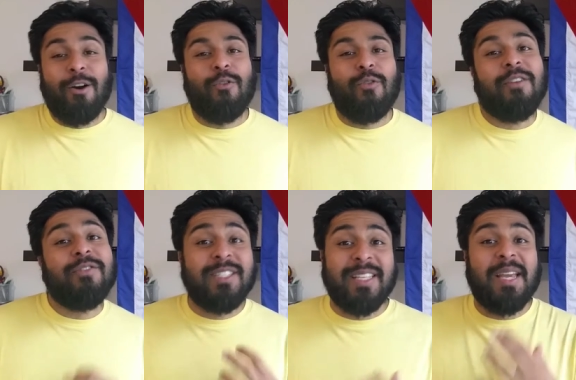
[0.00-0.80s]
Now, rather
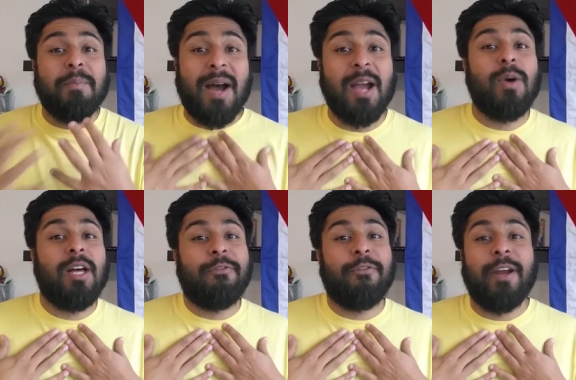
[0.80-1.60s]
than just taking my
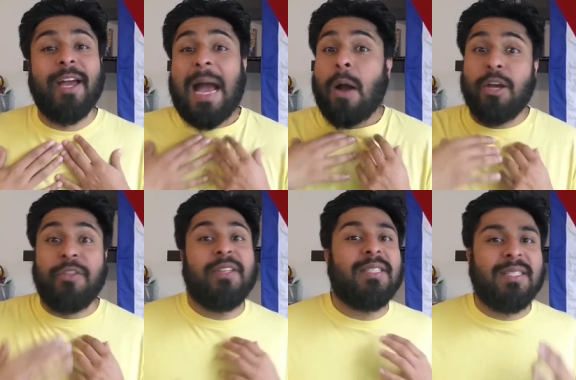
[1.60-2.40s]
word for it, how
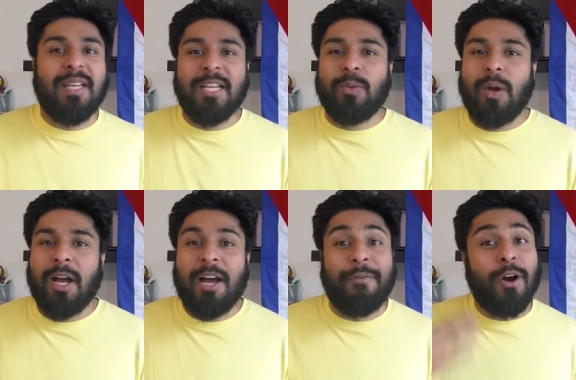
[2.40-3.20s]
good these desserts
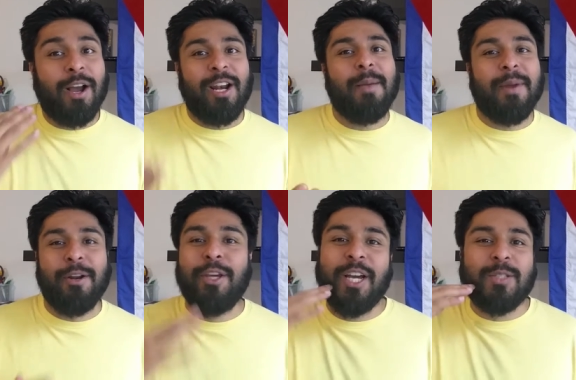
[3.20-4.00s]
were, I've got a clip, and I
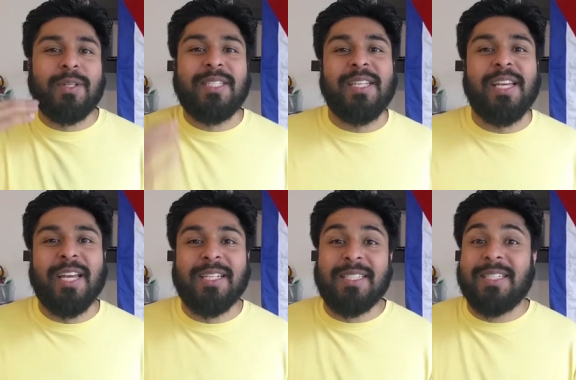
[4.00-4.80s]
know you guys want to see
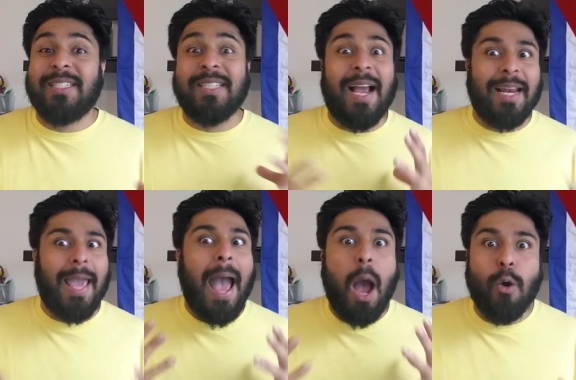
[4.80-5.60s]
it and see exactly
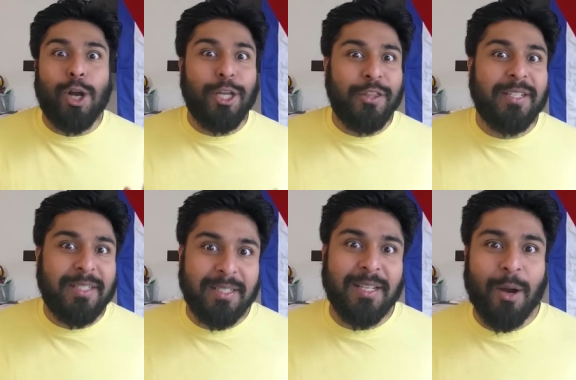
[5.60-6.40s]
how good this
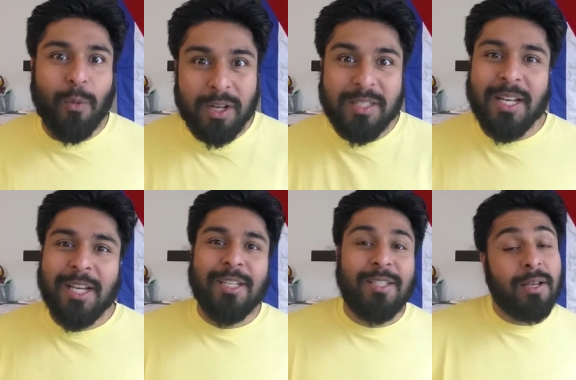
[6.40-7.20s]
dessert was.
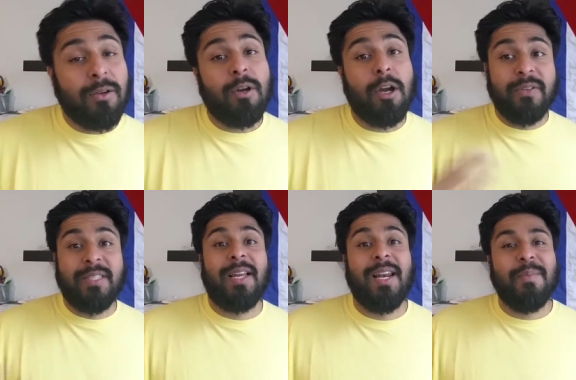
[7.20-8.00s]
So, over
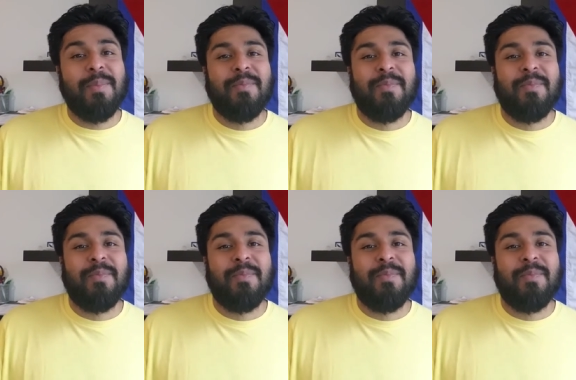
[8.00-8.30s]
to the clip.